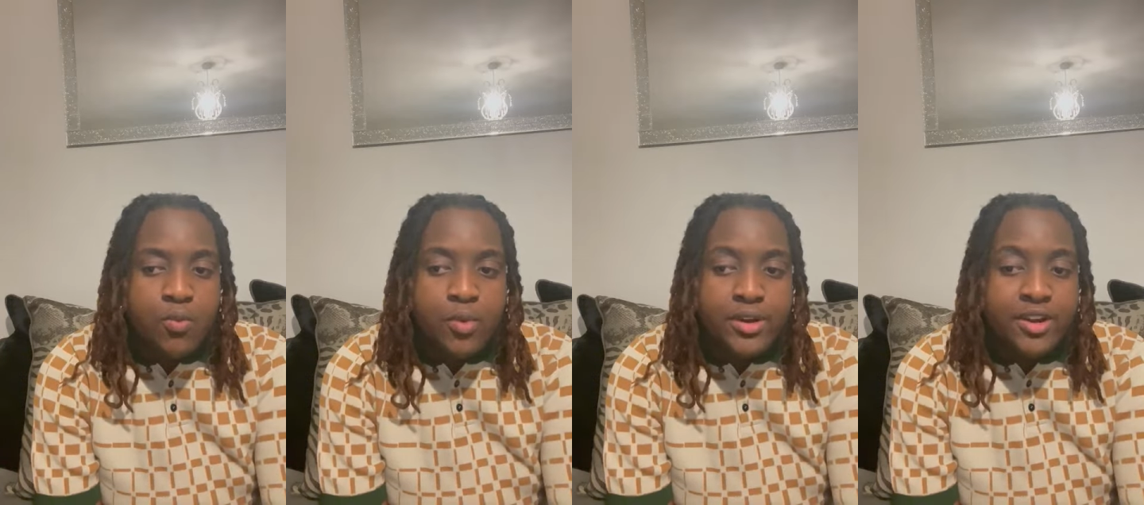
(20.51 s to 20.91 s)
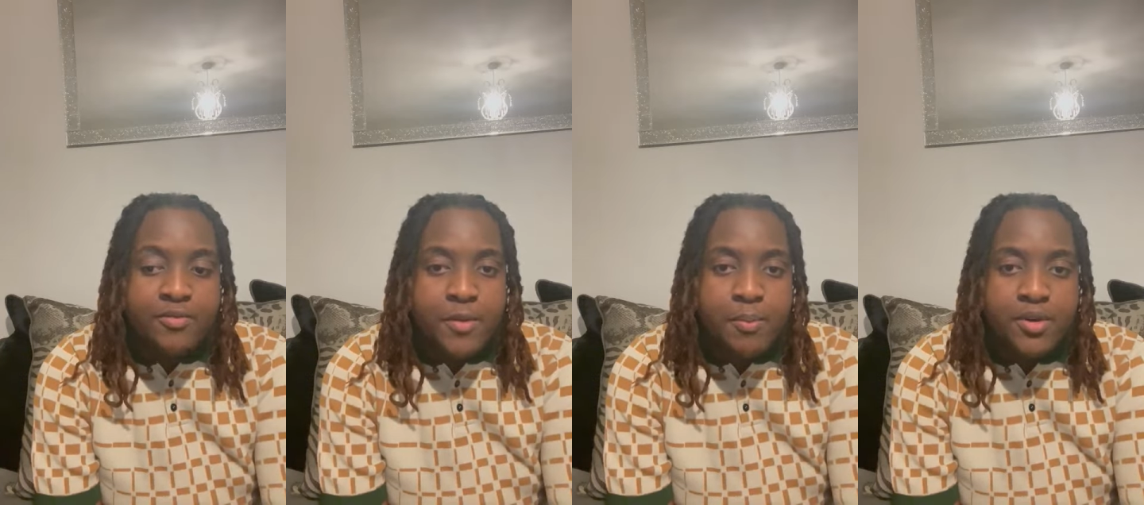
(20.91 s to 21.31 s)
wouldn't have
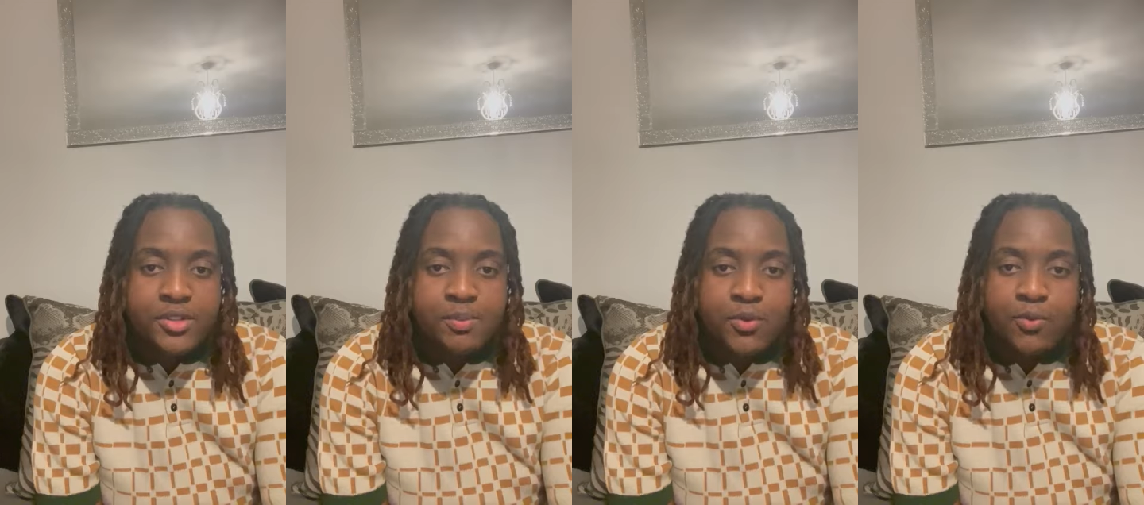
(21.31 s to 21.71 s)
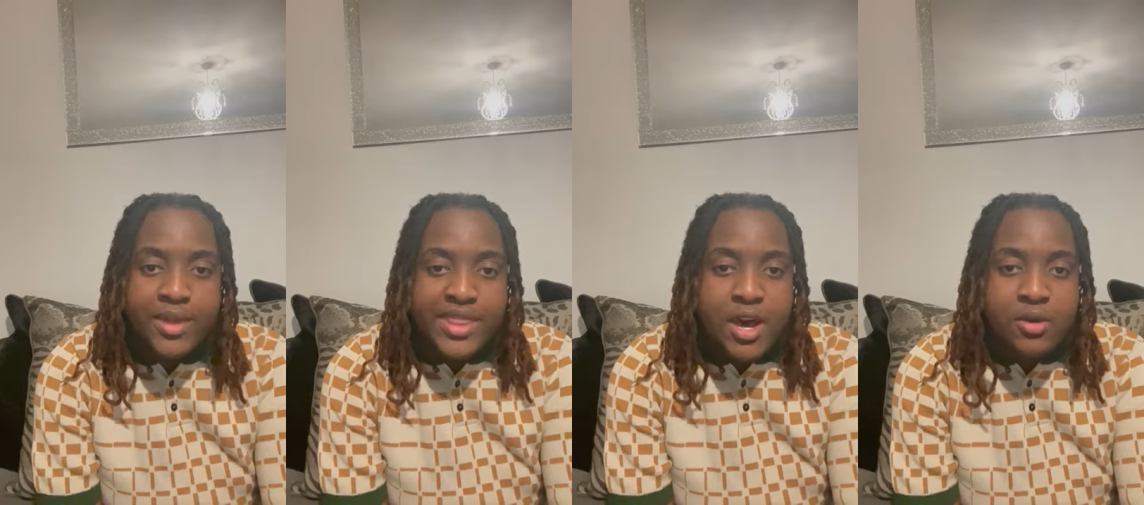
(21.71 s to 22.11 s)
been possible
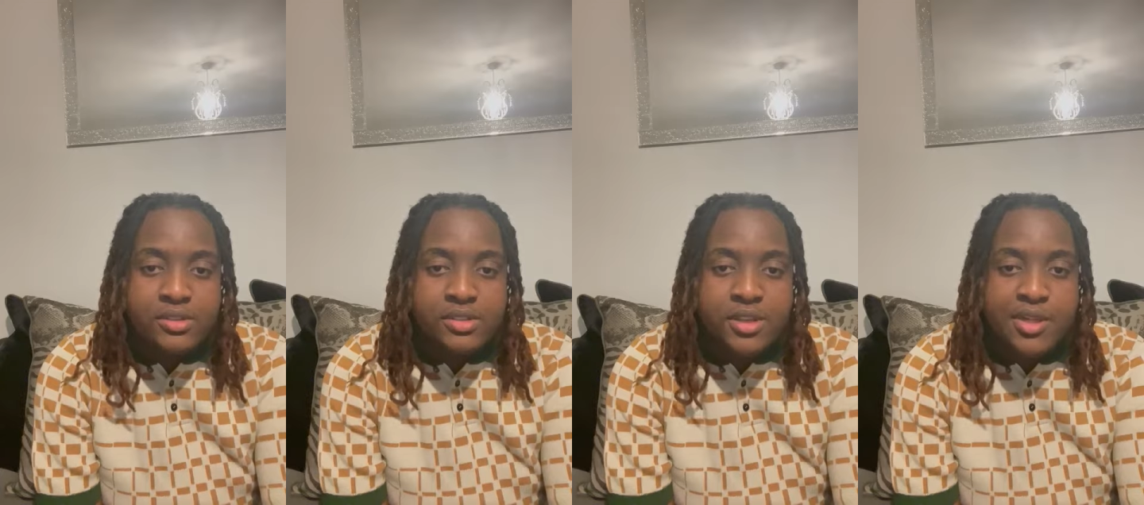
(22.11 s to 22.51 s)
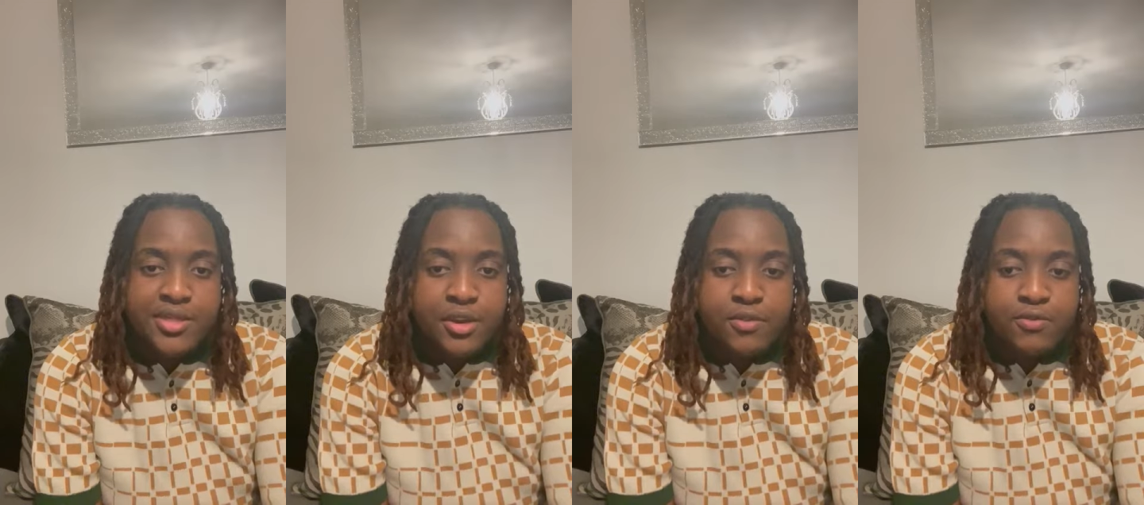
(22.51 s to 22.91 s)
without
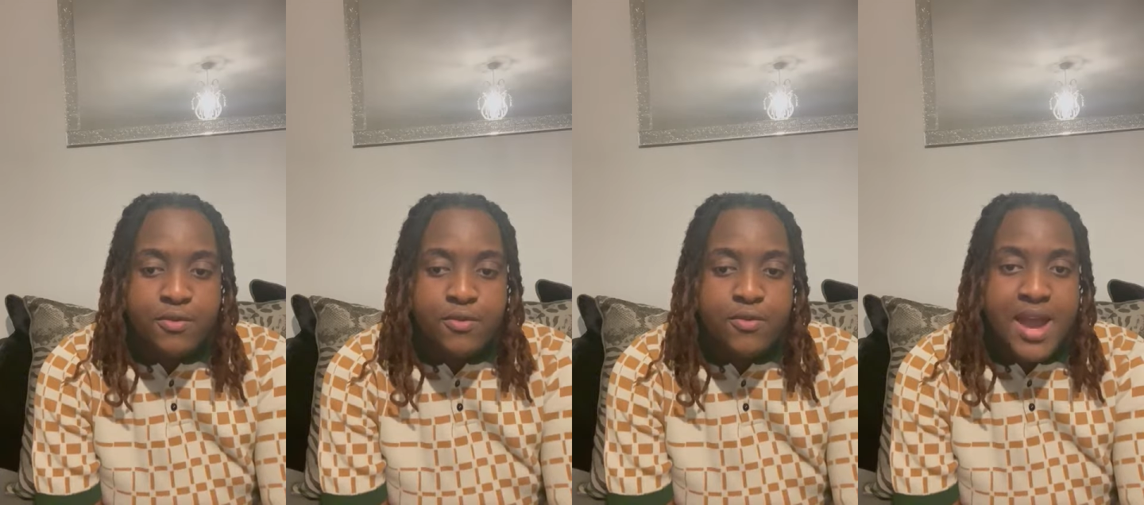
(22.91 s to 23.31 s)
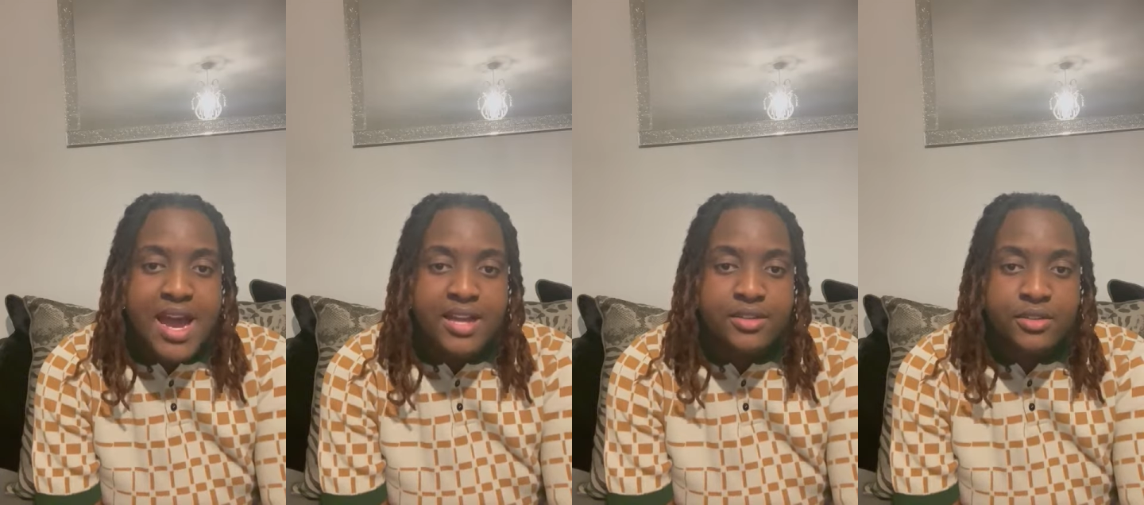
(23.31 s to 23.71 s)
the crew
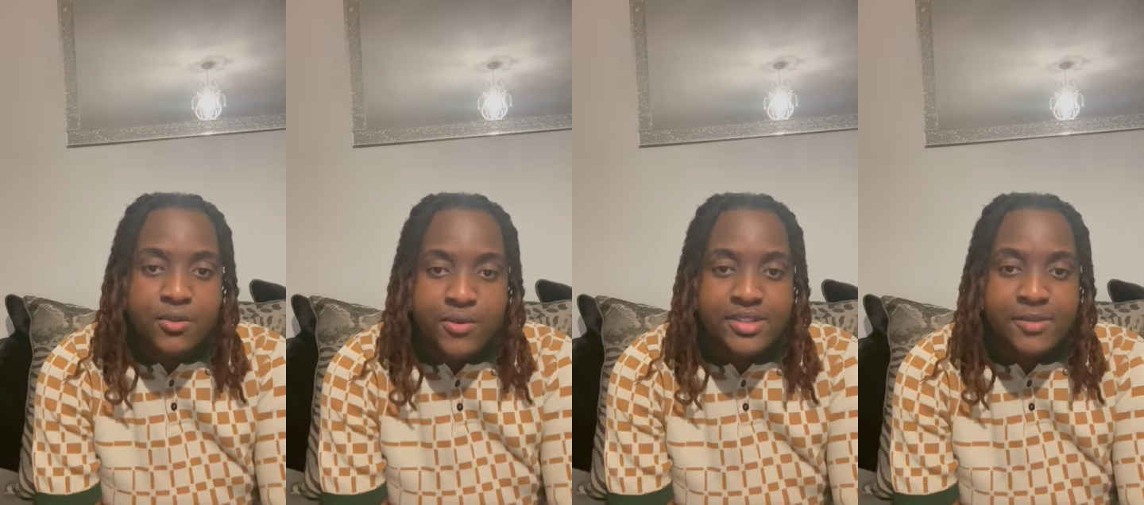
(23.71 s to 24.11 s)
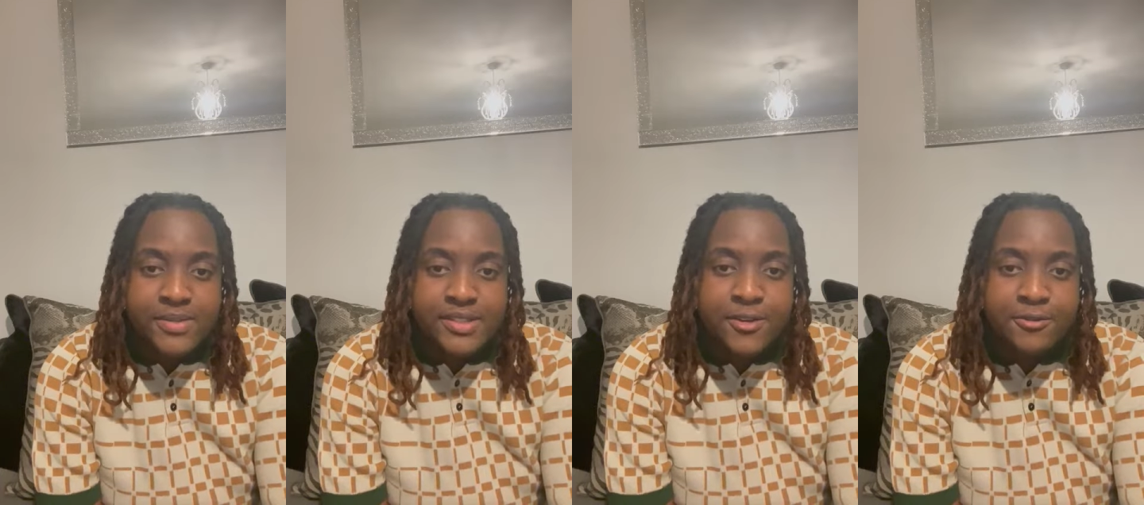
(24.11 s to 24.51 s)
and Chris
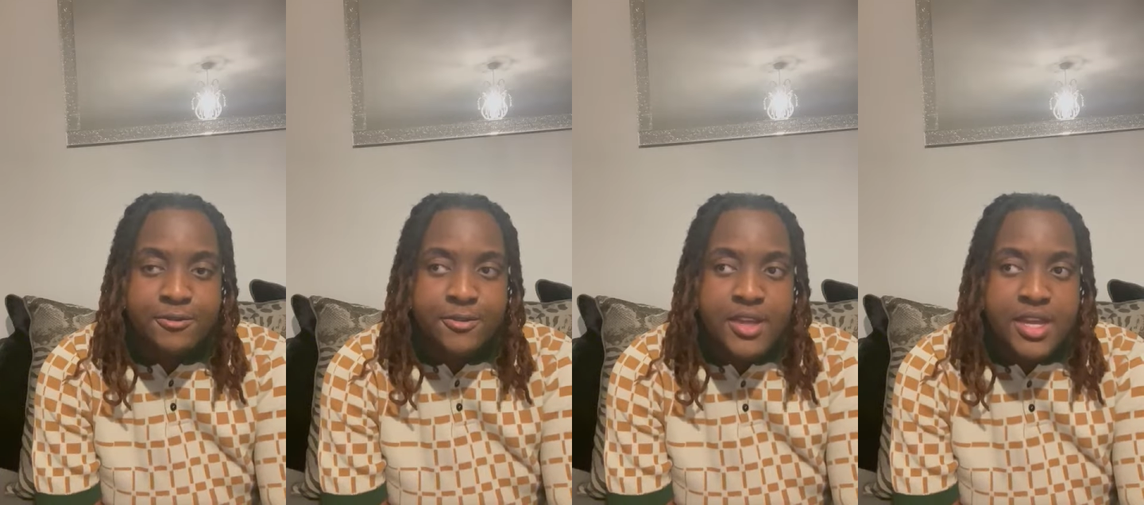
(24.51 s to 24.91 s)
himself